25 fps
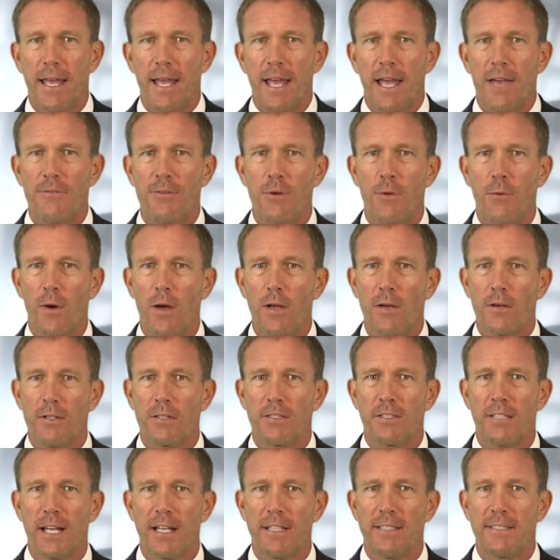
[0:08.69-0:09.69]
If you want your
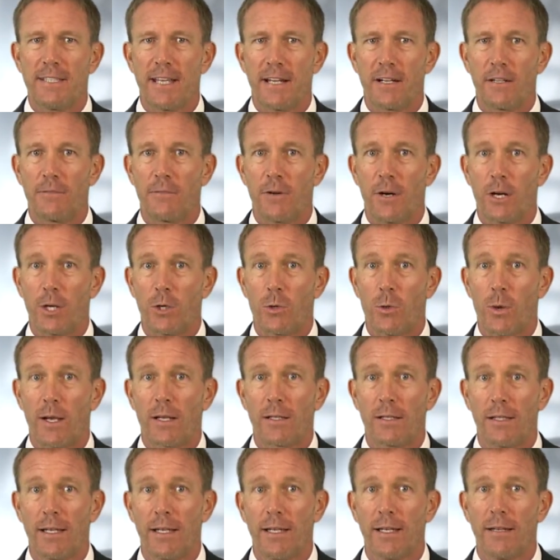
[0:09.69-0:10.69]
estate settled very
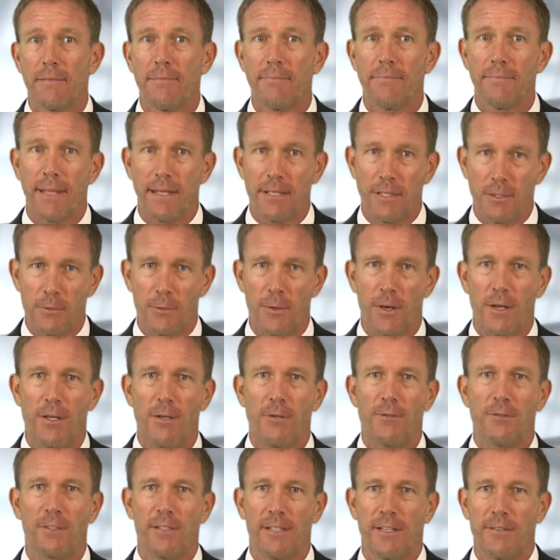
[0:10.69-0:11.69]
quickly, then you want to
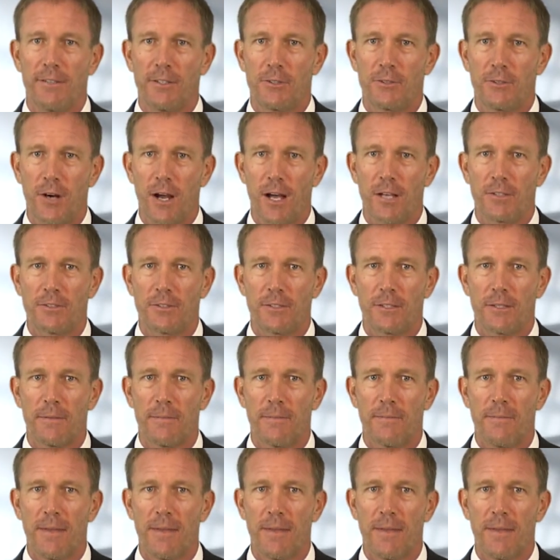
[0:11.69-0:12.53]
use a living trust.